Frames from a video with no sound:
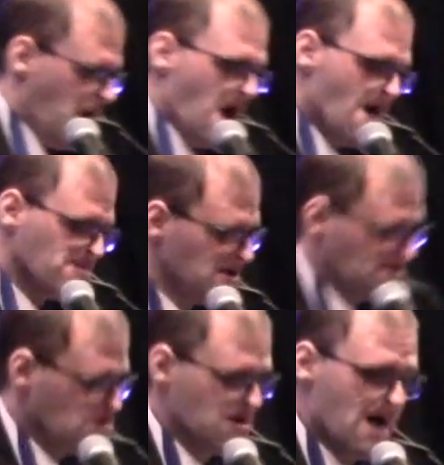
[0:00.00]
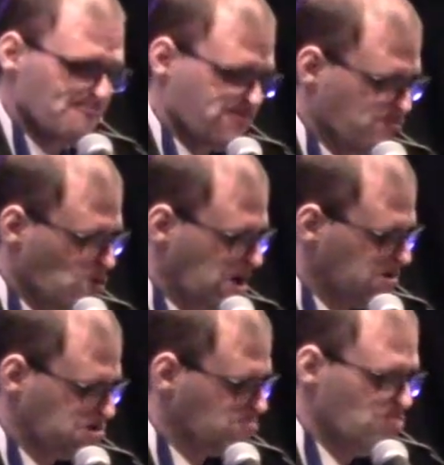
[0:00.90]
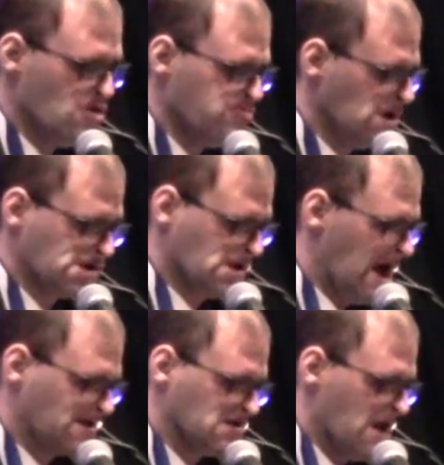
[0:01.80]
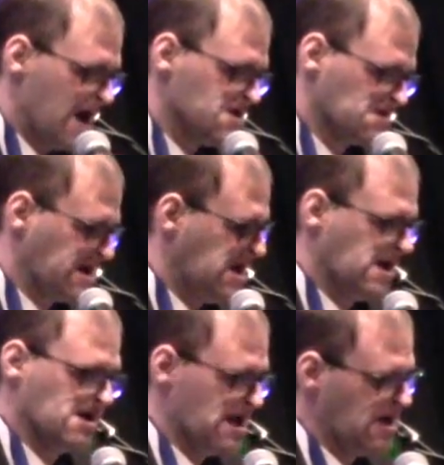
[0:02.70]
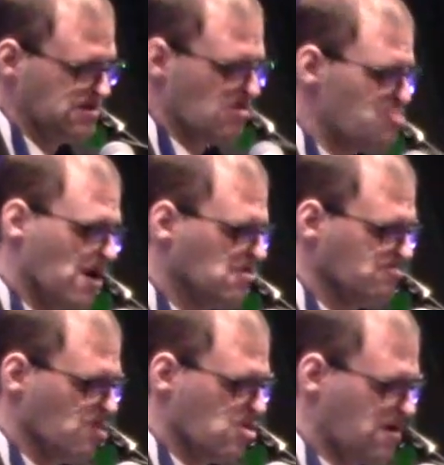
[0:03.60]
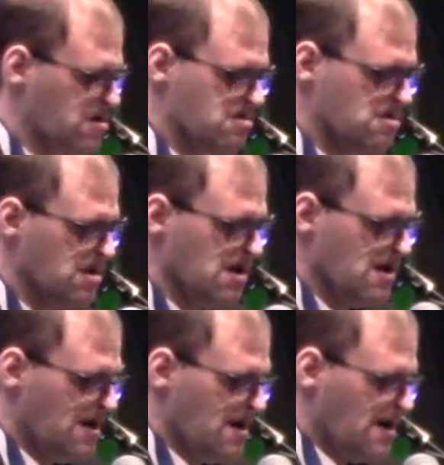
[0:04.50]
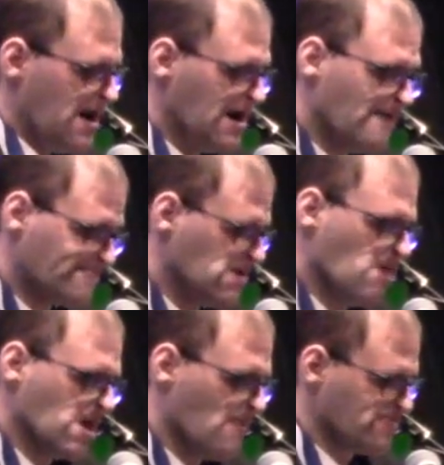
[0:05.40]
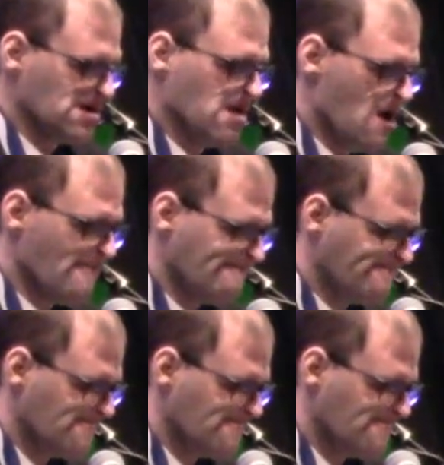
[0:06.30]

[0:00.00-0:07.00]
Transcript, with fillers: Having grown up with movies like The Lion King and The Jungle Book, I have developed a love